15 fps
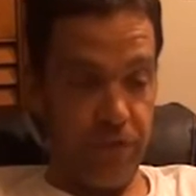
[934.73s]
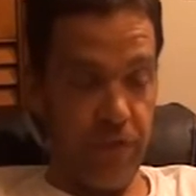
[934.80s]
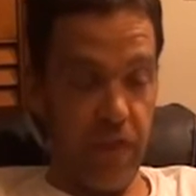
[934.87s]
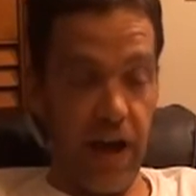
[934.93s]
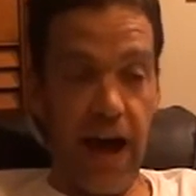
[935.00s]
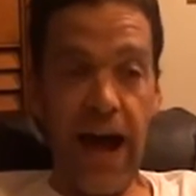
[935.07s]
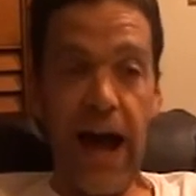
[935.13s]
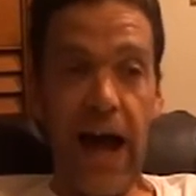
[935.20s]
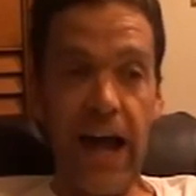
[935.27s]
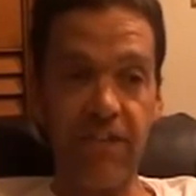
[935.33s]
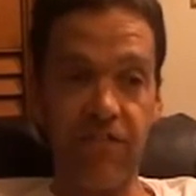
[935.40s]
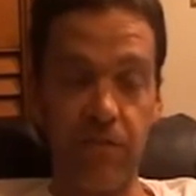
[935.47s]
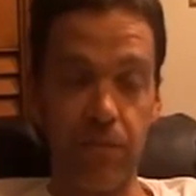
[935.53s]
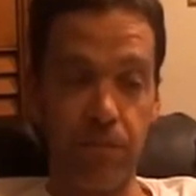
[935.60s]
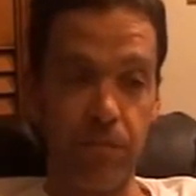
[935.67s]
the high
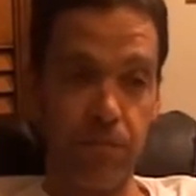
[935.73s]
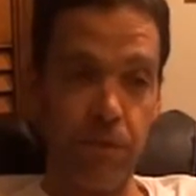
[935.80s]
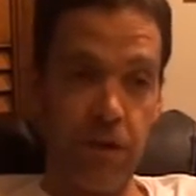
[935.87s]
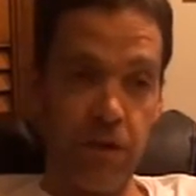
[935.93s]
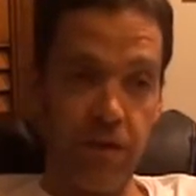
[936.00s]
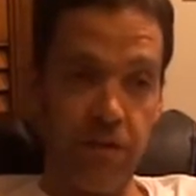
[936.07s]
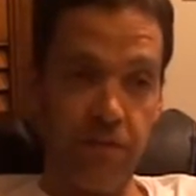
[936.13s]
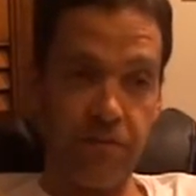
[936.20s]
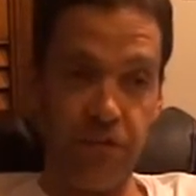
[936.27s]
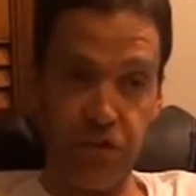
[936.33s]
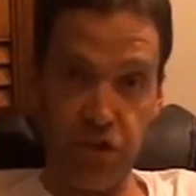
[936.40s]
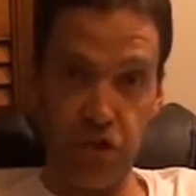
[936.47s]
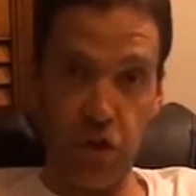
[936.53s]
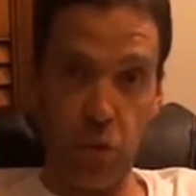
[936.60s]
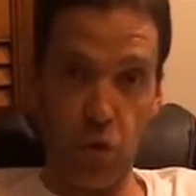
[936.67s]
from
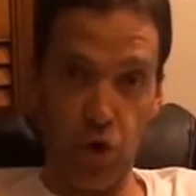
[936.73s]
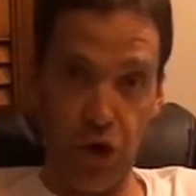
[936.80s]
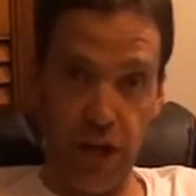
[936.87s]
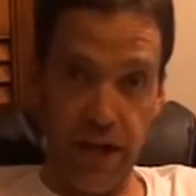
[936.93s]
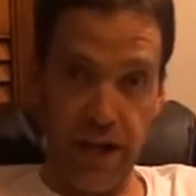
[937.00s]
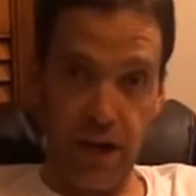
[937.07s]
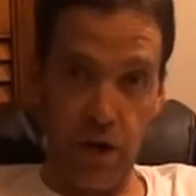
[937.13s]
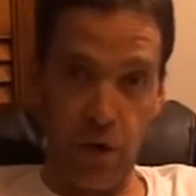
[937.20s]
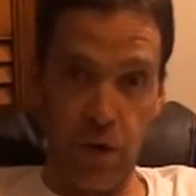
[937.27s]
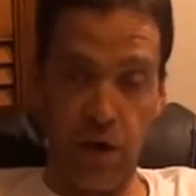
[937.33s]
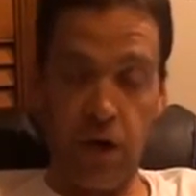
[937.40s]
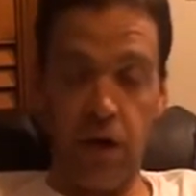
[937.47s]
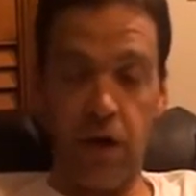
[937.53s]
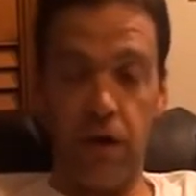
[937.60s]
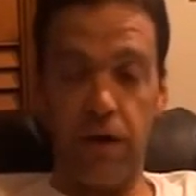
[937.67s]
physically working out,
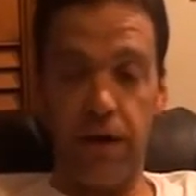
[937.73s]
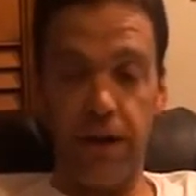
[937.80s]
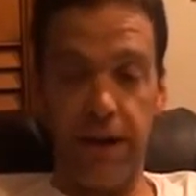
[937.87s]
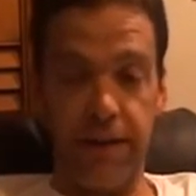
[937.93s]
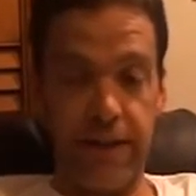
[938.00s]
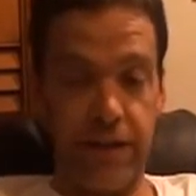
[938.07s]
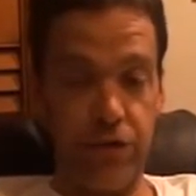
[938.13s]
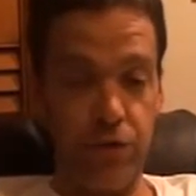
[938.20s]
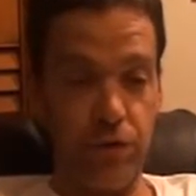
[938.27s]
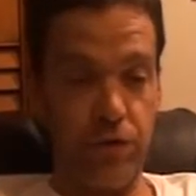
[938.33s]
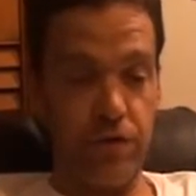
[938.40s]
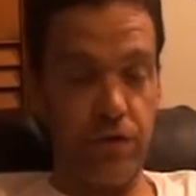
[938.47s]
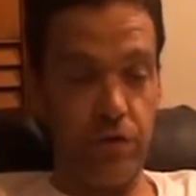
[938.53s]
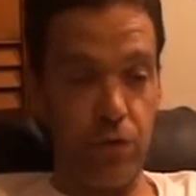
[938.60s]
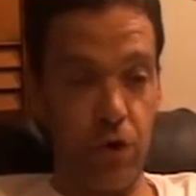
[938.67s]
and then
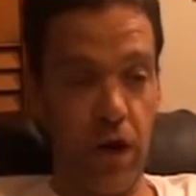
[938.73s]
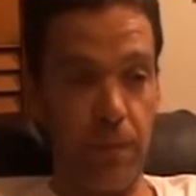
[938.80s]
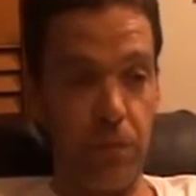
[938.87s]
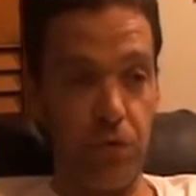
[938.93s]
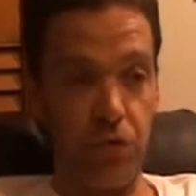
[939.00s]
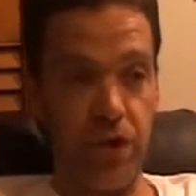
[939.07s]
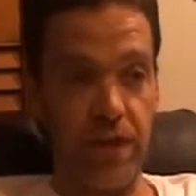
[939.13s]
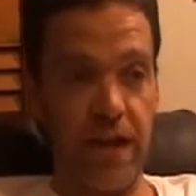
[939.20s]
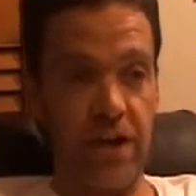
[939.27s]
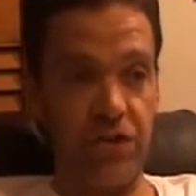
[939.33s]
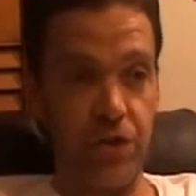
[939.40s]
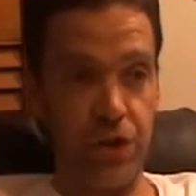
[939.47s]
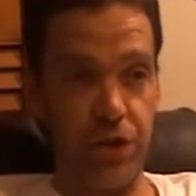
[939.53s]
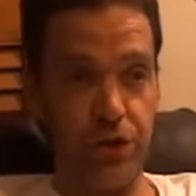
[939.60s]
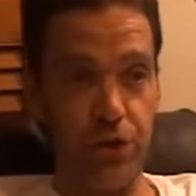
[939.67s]
you come to realize
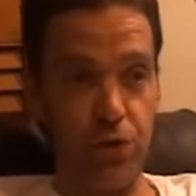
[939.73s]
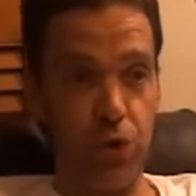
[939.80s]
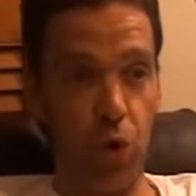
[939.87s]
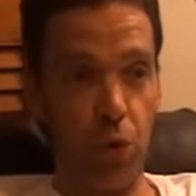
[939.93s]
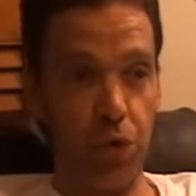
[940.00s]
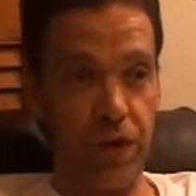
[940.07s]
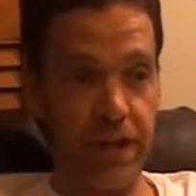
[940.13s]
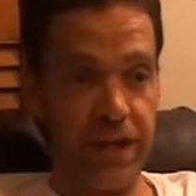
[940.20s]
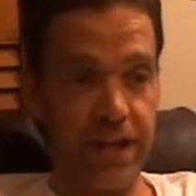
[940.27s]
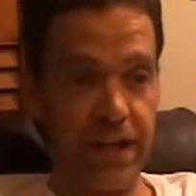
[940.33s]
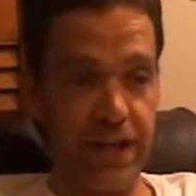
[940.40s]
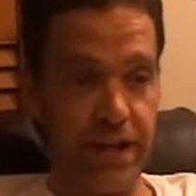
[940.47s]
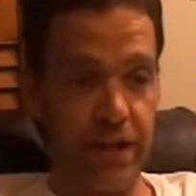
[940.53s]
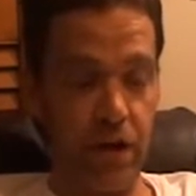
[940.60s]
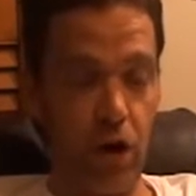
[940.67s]
that you don't
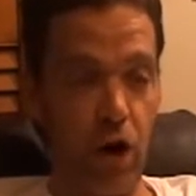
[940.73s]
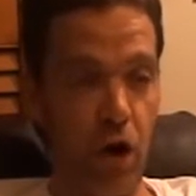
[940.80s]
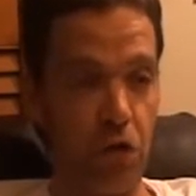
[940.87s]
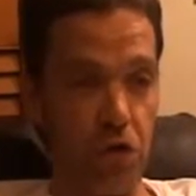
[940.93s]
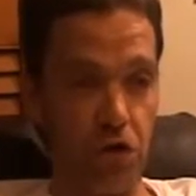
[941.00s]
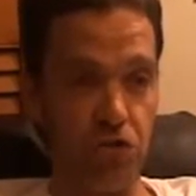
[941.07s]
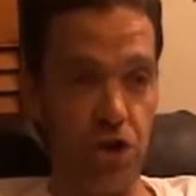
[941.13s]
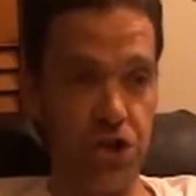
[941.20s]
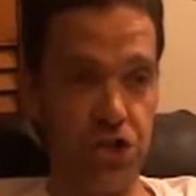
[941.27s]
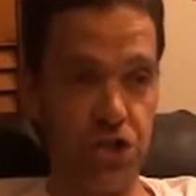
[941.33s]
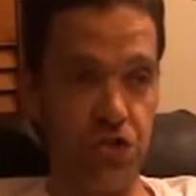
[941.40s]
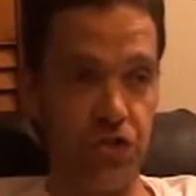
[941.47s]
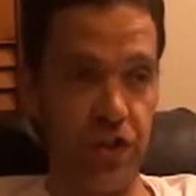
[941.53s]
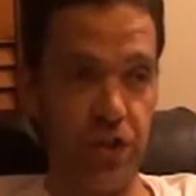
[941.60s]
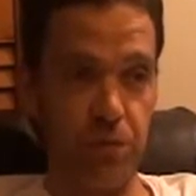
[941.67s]
need all the
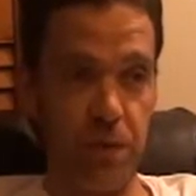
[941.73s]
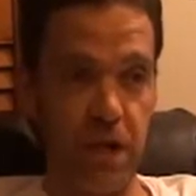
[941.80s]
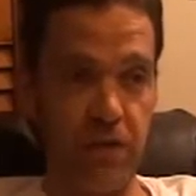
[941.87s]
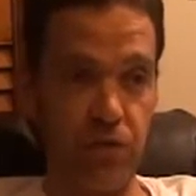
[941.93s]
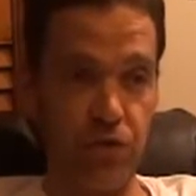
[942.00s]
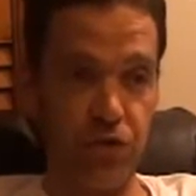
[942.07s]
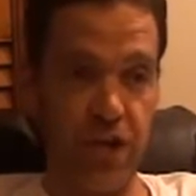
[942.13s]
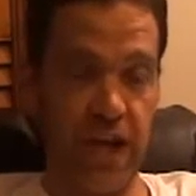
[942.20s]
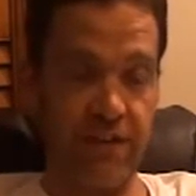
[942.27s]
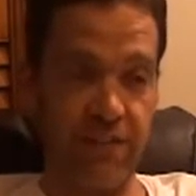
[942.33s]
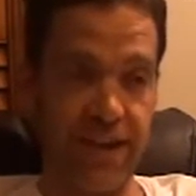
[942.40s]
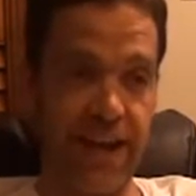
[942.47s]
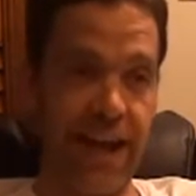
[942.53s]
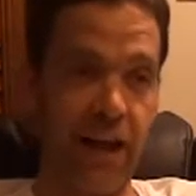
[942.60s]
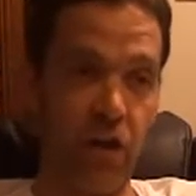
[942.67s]
crutches that you may have used to have,
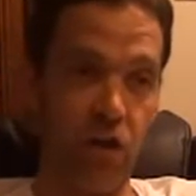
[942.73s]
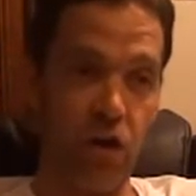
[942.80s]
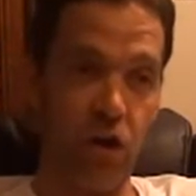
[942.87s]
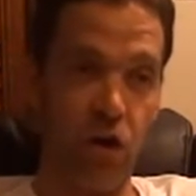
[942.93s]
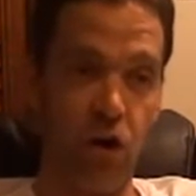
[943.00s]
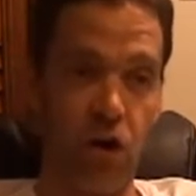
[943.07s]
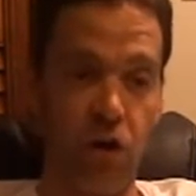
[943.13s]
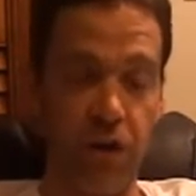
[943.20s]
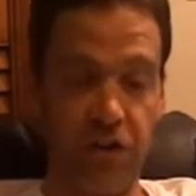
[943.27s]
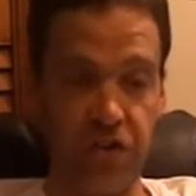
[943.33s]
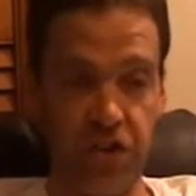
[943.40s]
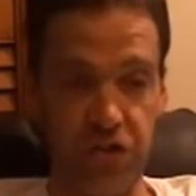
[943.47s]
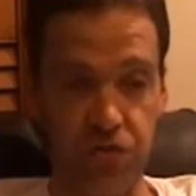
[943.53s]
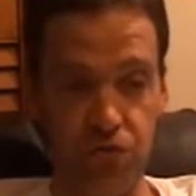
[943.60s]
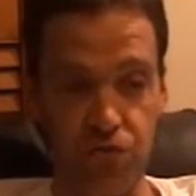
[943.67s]
like alcohol,
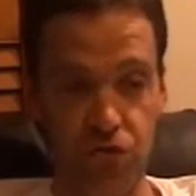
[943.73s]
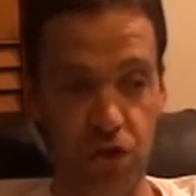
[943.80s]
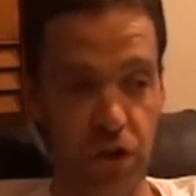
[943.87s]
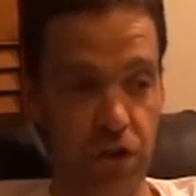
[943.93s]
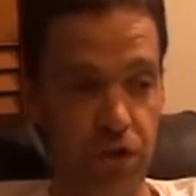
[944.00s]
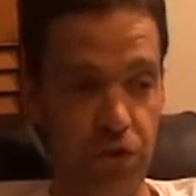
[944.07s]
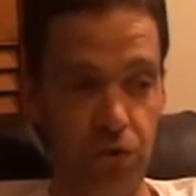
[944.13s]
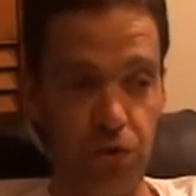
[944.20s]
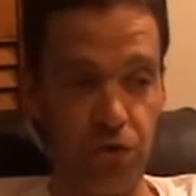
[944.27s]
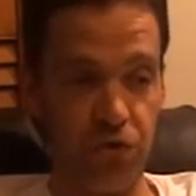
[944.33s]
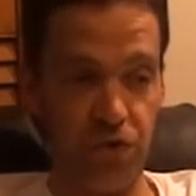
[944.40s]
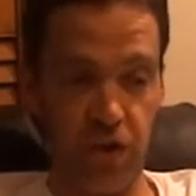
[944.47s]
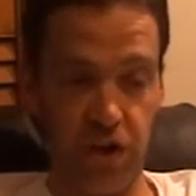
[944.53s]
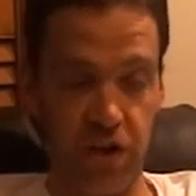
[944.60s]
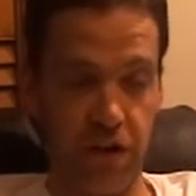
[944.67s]
excessive drug use,
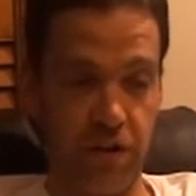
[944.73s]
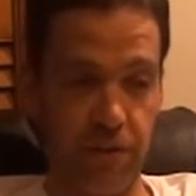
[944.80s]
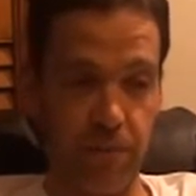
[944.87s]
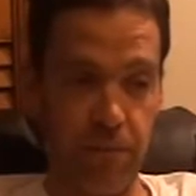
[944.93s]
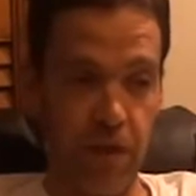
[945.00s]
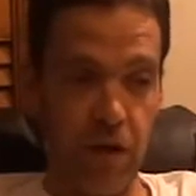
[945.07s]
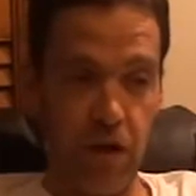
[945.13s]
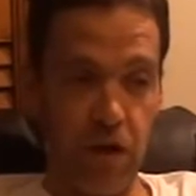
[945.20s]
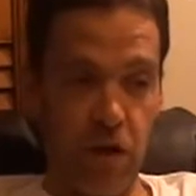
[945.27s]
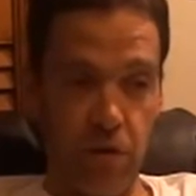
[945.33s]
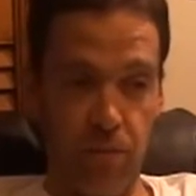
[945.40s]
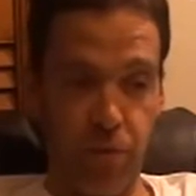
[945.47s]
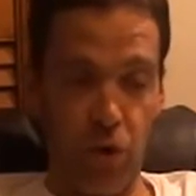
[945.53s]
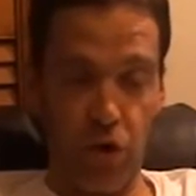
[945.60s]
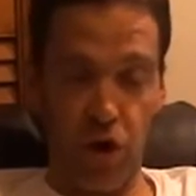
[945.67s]
fucking
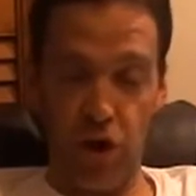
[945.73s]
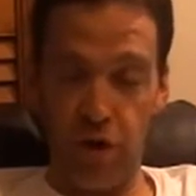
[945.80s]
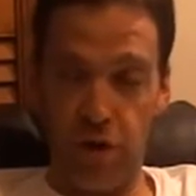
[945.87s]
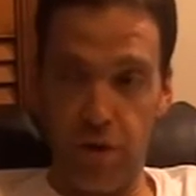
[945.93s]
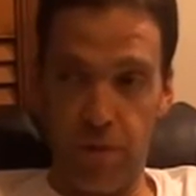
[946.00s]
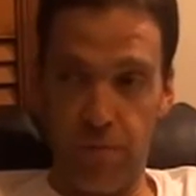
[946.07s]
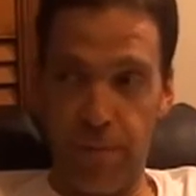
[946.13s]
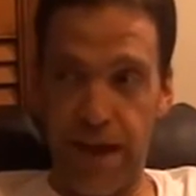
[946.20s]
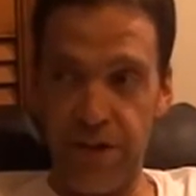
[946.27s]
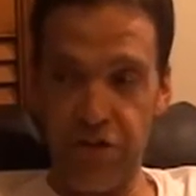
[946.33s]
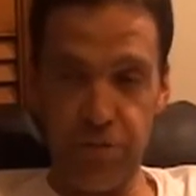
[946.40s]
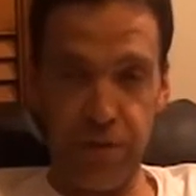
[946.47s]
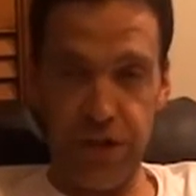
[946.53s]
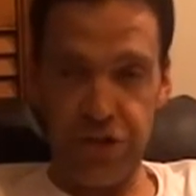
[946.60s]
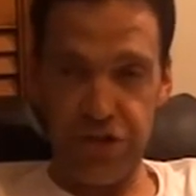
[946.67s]
porn, you know,
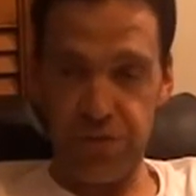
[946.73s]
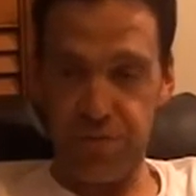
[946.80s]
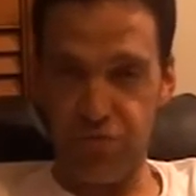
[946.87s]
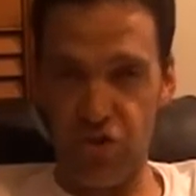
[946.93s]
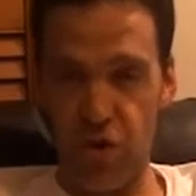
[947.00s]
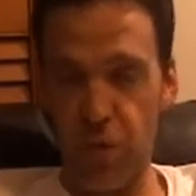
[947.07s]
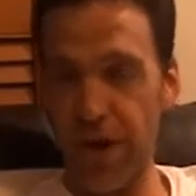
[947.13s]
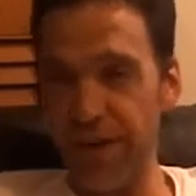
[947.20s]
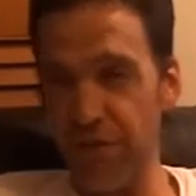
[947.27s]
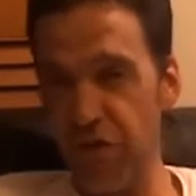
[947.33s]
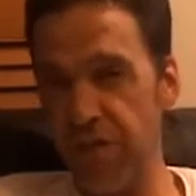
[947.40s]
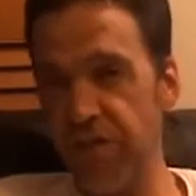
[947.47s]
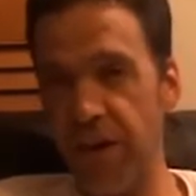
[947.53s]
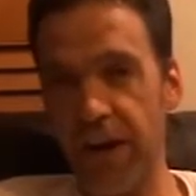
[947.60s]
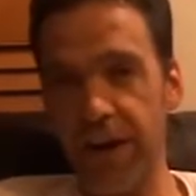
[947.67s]
masturbation, whatever
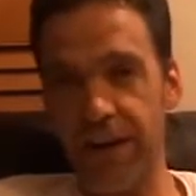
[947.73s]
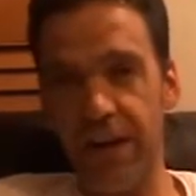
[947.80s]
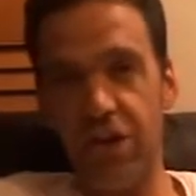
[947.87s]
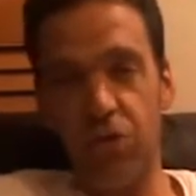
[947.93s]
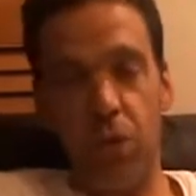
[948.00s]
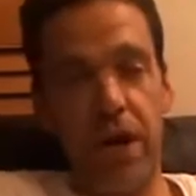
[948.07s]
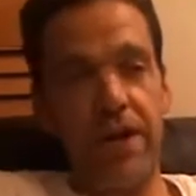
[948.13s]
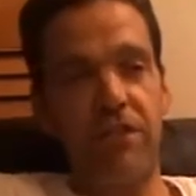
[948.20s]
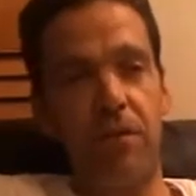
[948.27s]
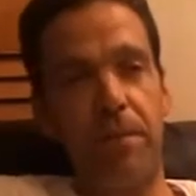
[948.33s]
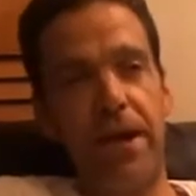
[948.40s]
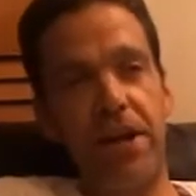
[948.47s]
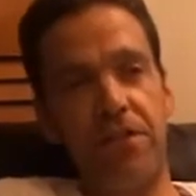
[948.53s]
the fuck it is, whatever